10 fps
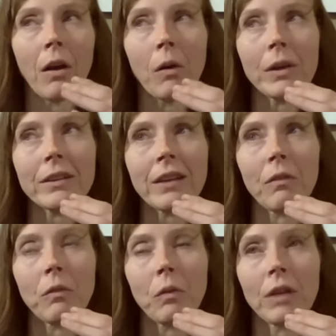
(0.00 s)
always
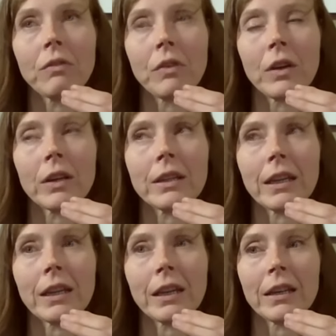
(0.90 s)
have one foot
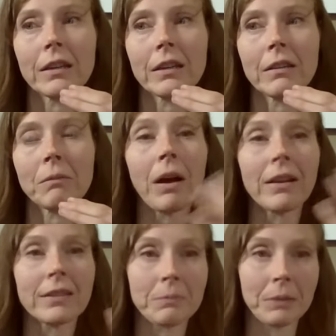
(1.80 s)
in
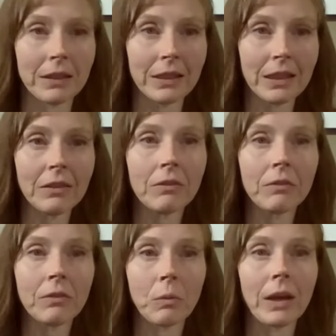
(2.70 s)
possibility
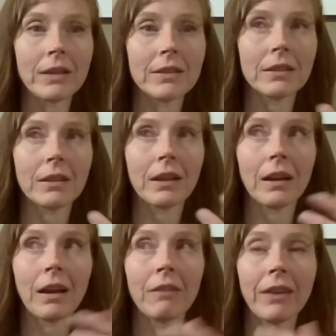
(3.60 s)
for what's
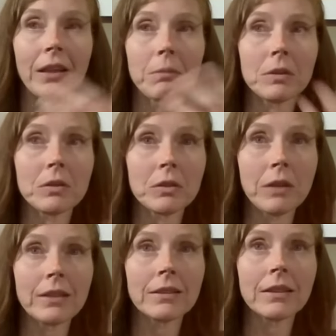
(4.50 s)
available
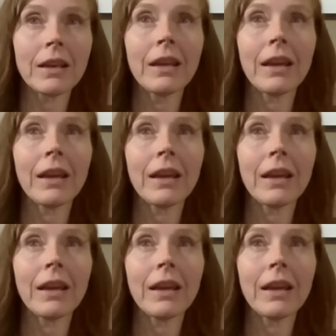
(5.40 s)
to us